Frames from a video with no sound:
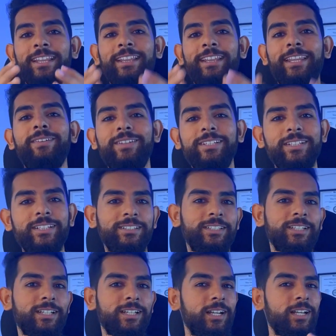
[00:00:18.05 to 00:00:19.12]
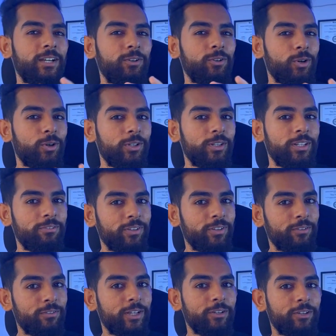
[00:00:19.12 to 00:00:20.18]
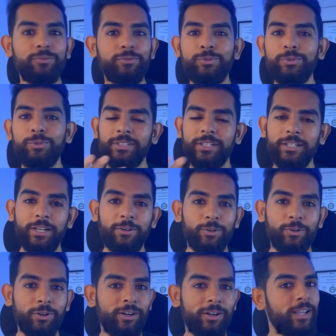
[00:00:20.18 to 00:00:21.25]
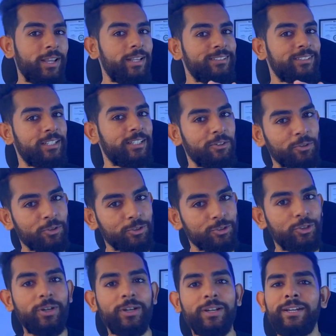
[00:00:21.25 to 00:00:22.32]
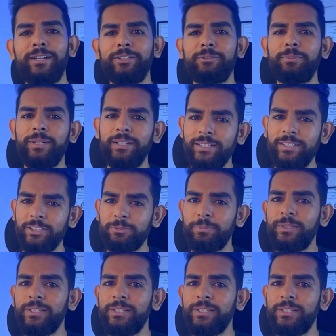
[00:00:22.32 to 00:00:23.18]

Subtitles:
they will just cut out on their favorite foods, cut out on rice, cut out on chocolates, burgers,